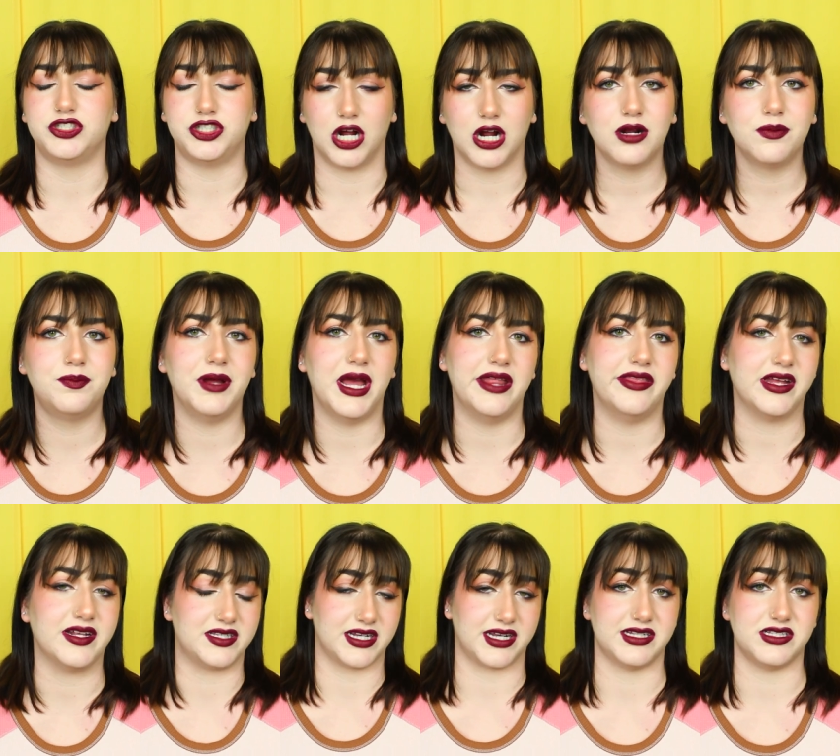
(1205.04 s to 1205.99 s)
sharp and
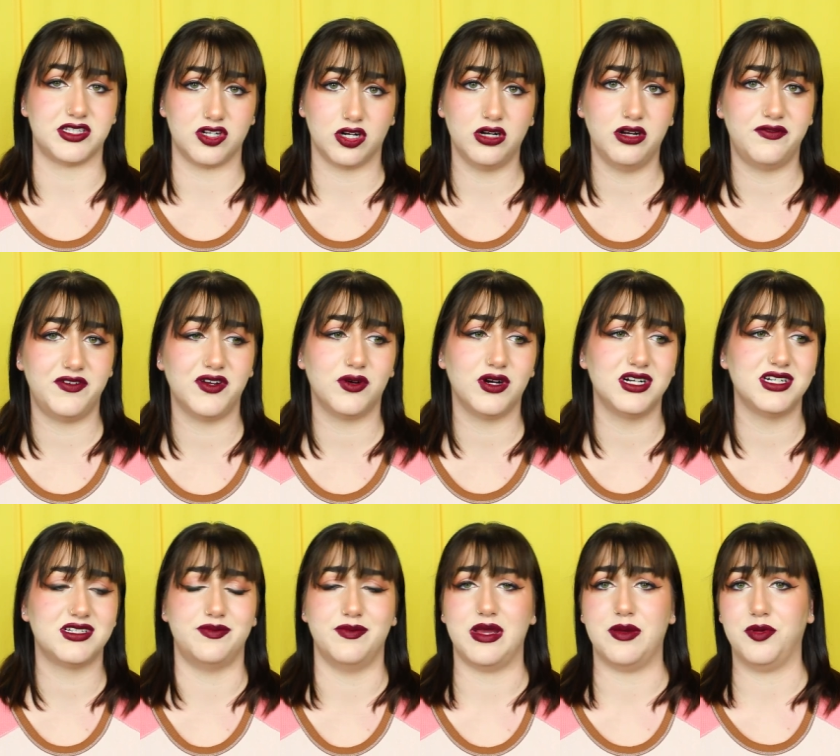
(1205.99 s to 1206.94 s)
that's a concern of
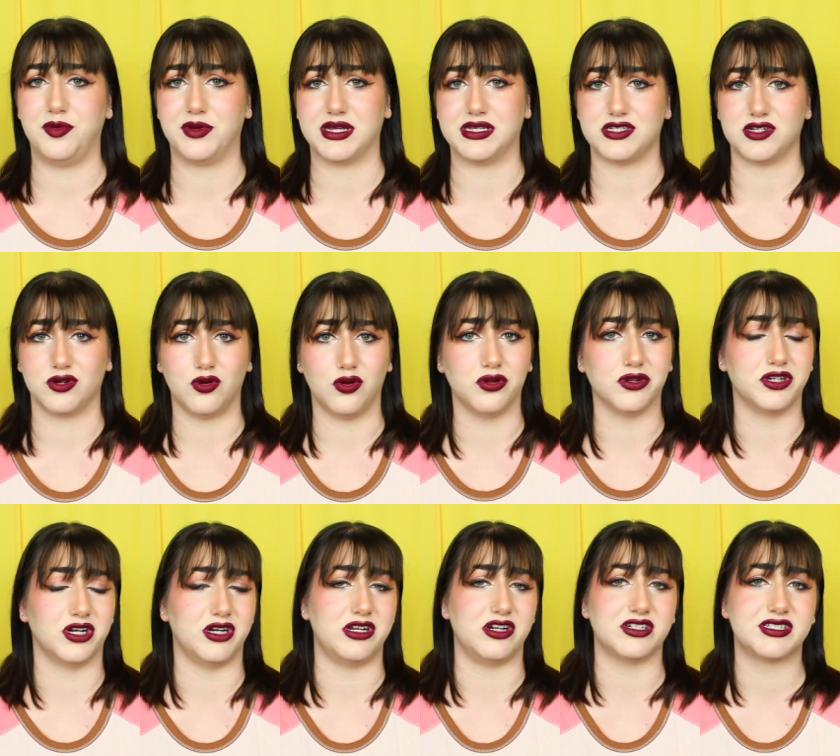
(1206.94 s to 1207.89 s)
yours, maybe because you're
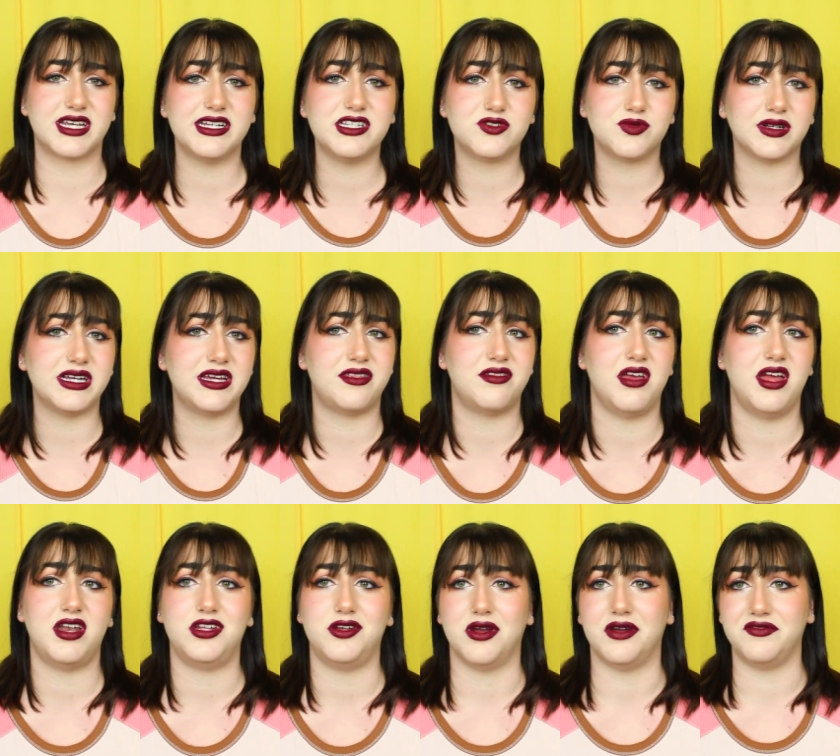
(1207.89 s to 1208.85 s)
older and your skin's really
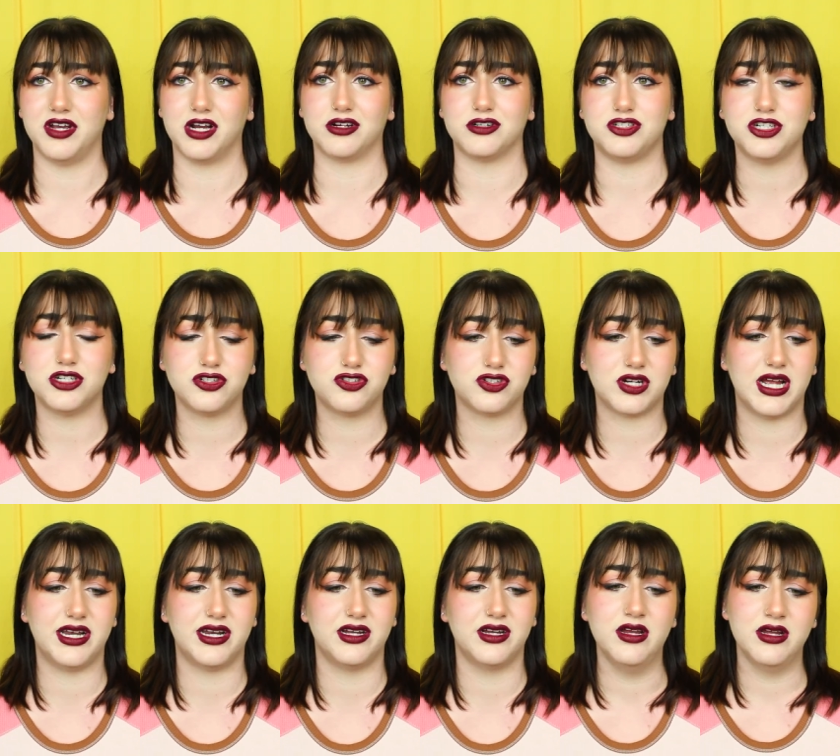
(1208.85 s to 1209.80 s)
thin, you have young
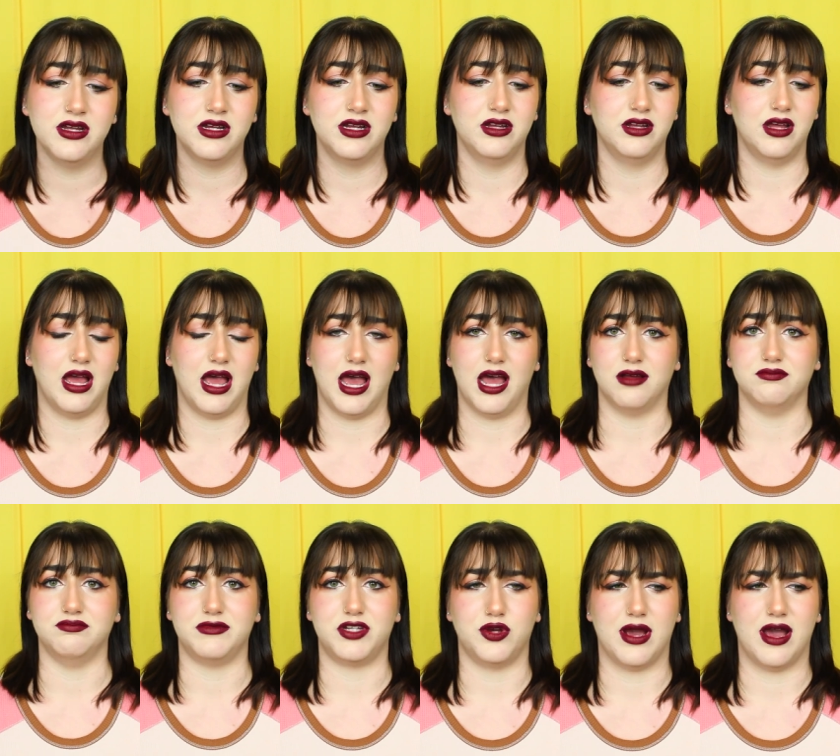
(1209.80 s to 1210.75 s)
children,
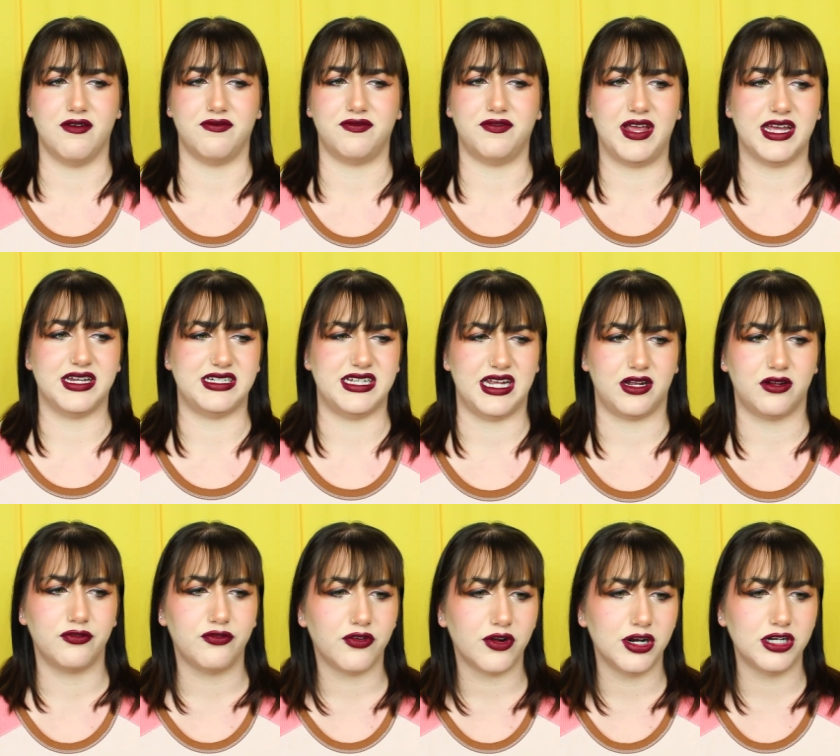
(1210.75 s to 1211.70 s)
um, you have antique
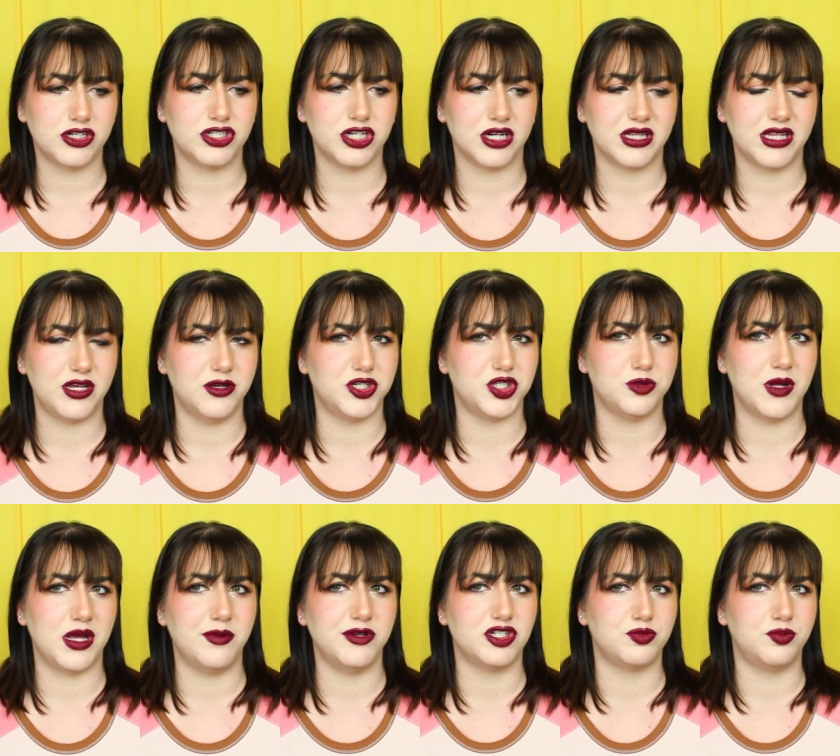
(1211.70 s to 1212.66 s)
furniture that you should
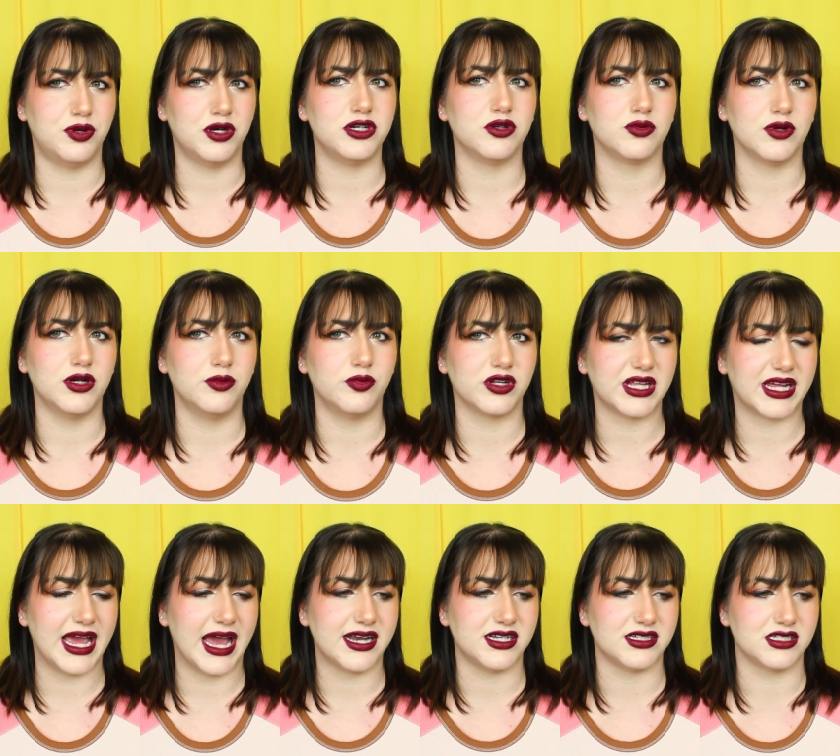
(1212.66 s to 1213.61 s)
maybe just put in a room where the
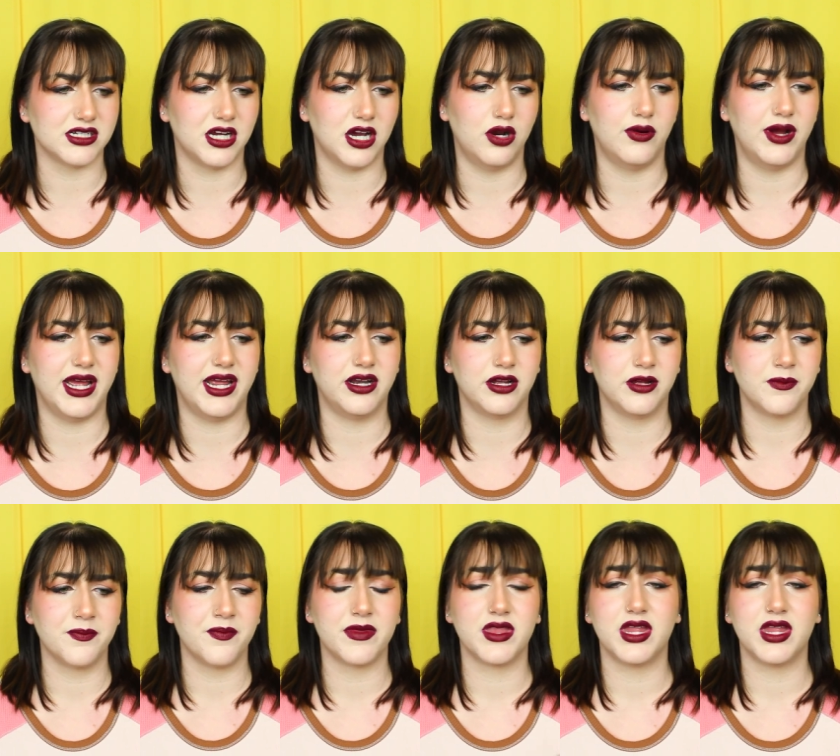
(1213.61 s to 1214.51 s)
cat doesn't go in,